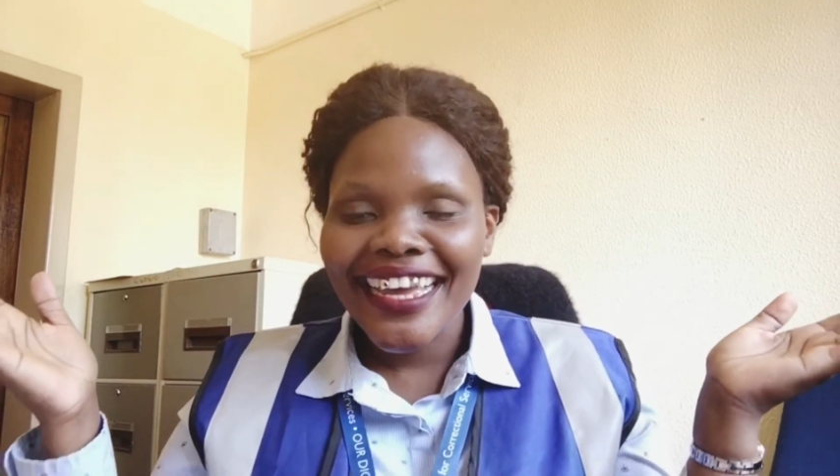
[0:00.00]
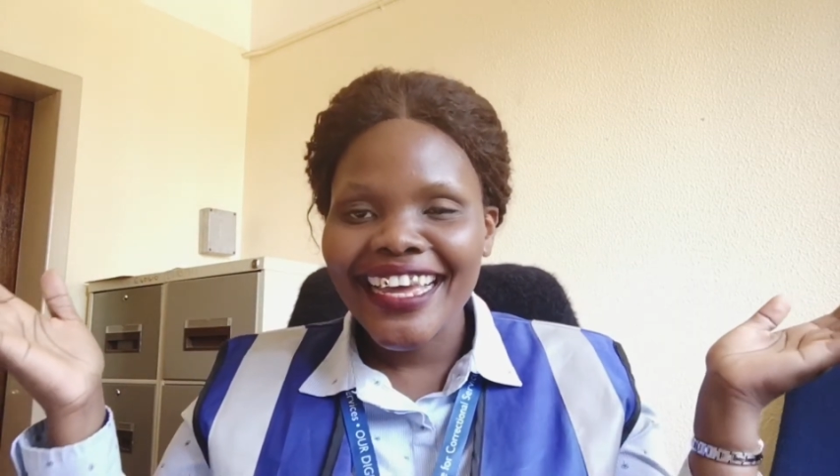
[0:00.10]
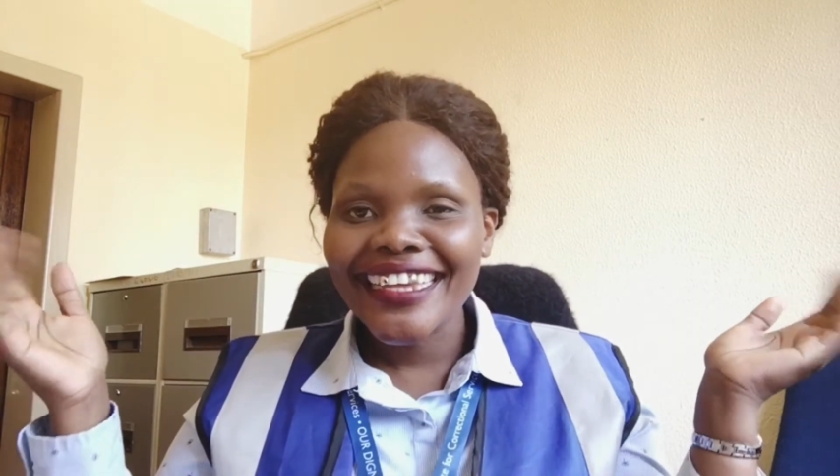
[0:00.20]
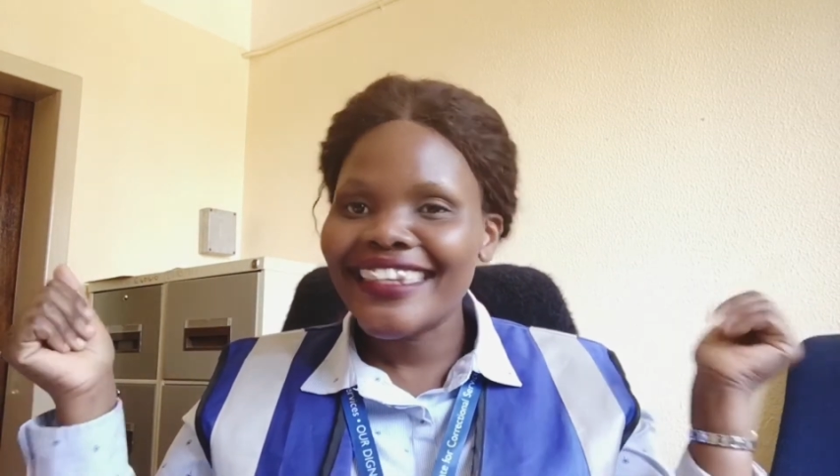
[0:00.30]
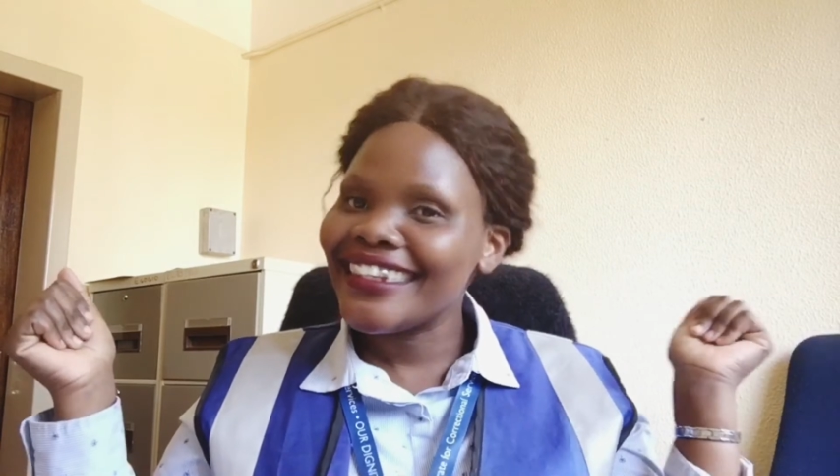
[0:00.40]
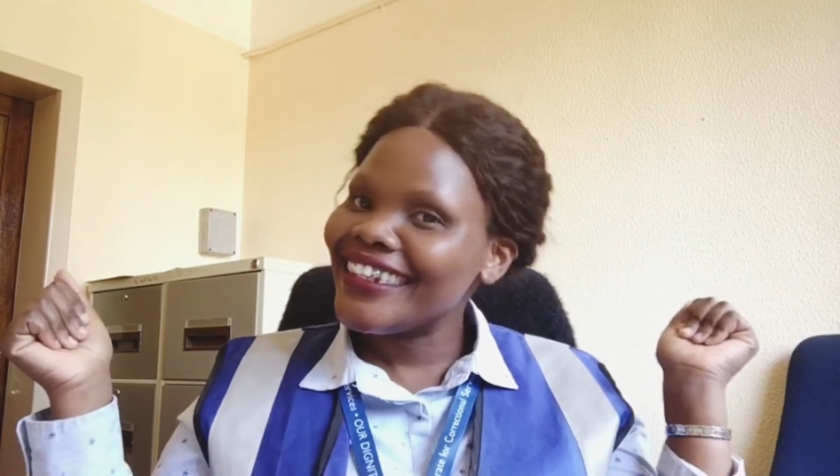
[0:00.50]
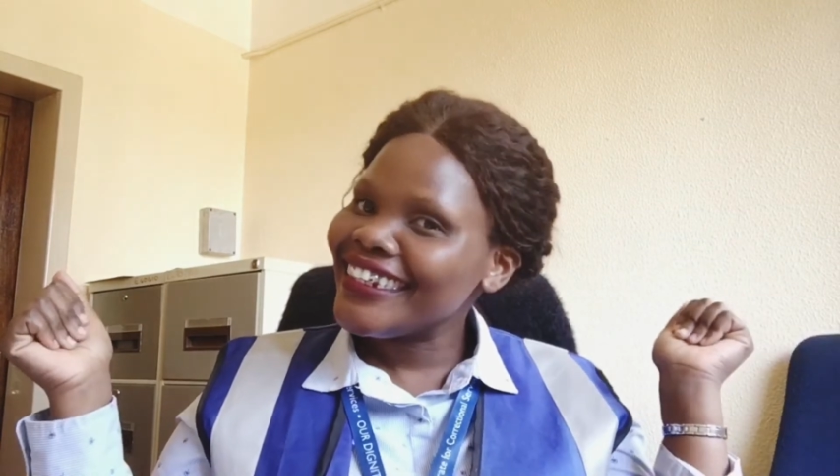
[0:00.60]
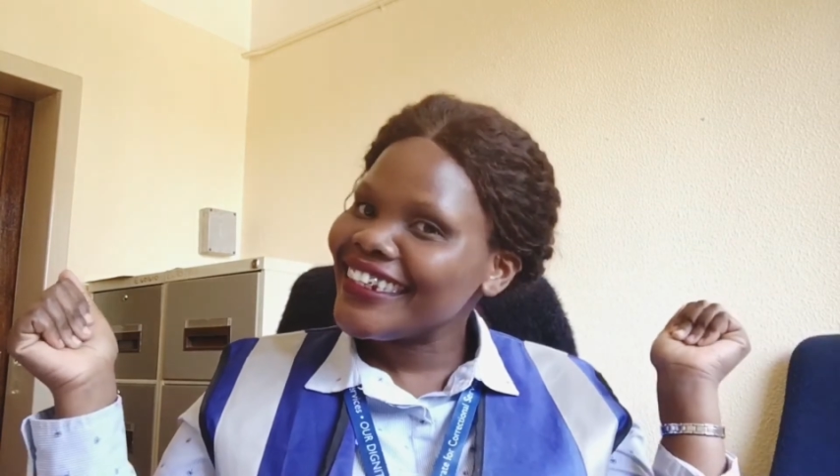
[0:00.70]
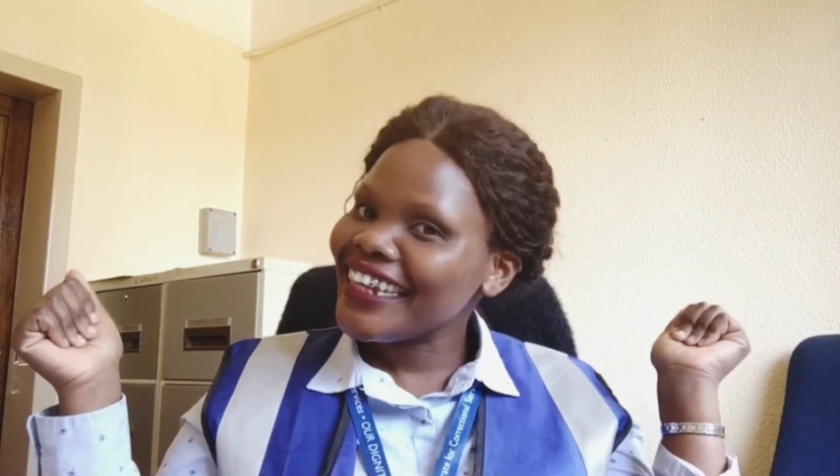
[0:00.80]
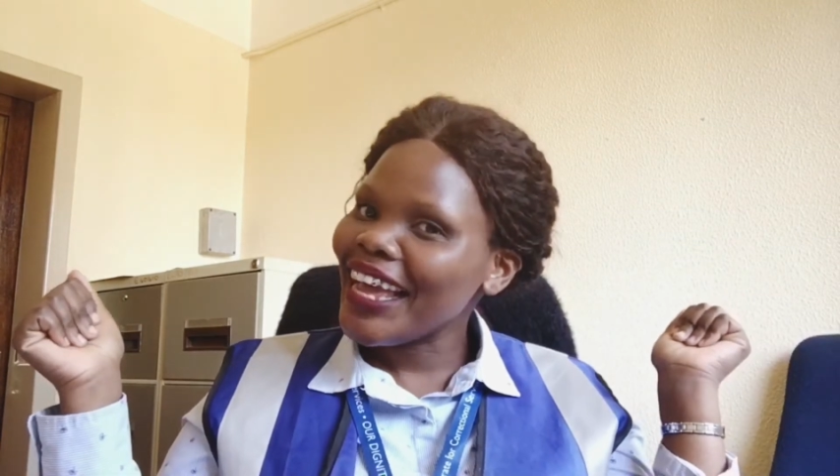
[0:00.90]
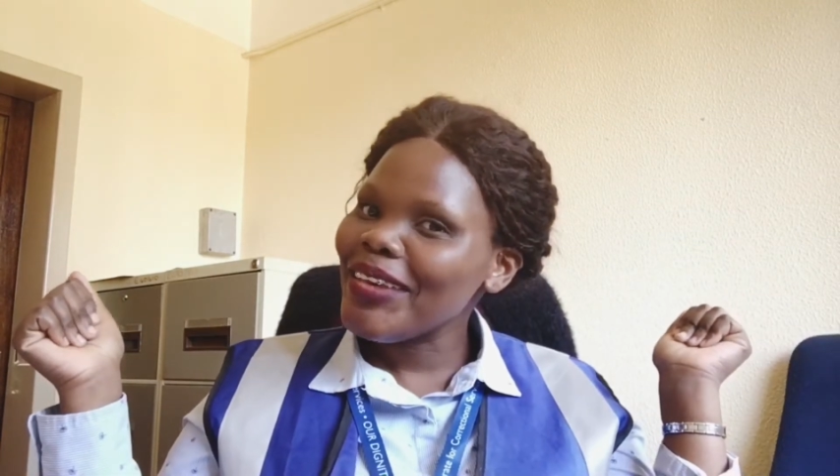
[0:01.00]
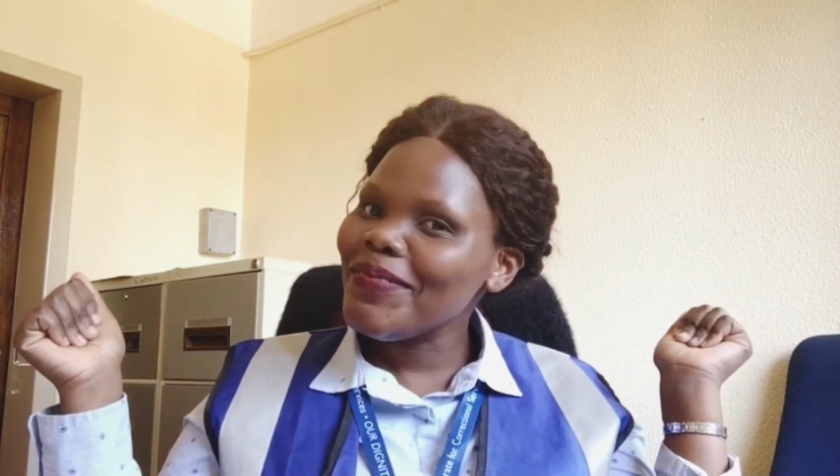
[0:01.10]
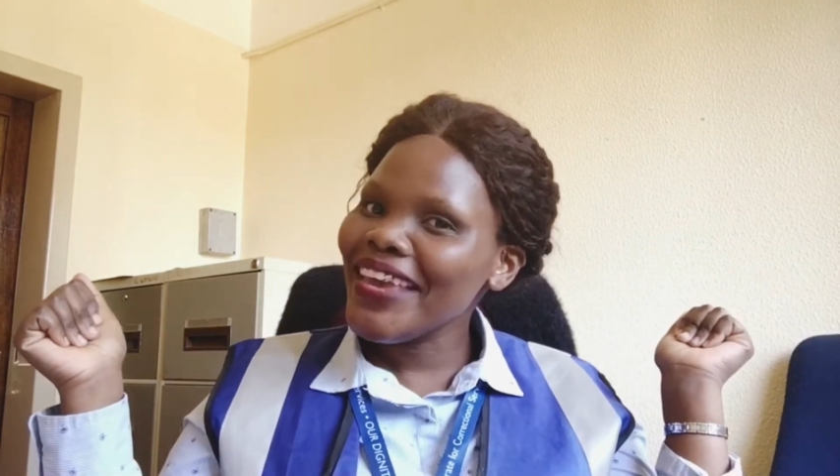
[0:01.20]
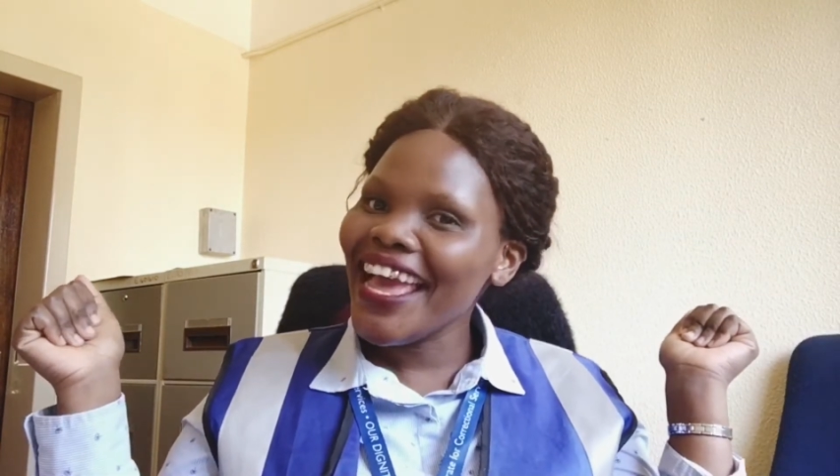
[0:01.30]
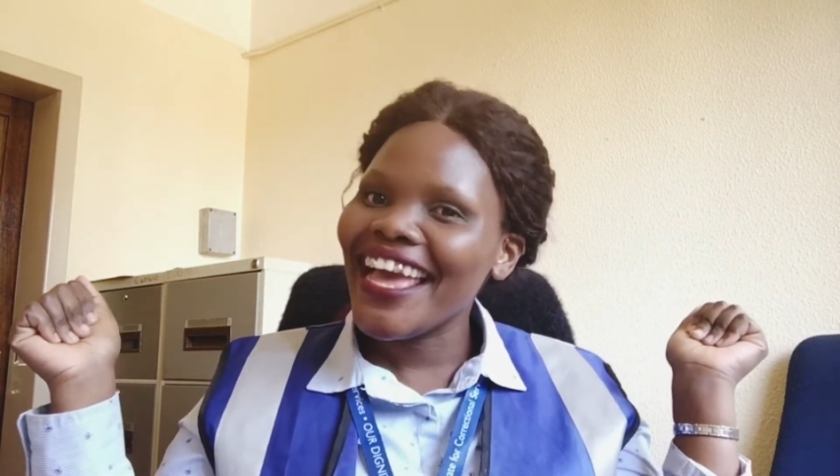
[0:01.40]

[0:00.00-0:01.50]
and I'm here.